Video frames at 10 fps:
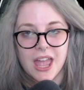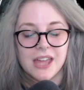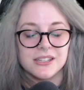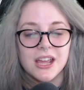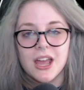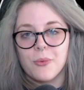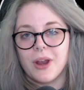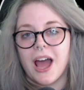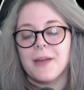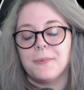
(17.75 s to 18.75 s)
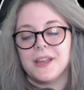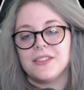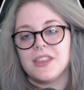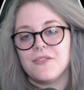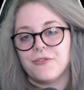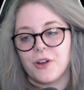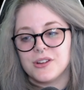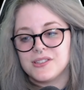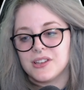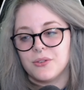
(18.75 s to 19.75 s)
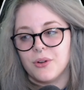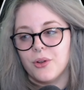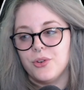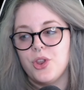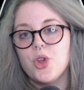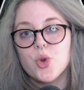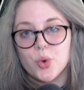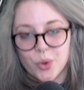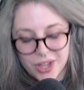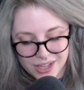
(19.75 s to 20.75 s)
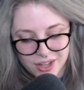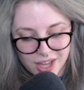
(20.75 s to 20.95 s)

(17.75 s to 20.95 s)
And when I played the first new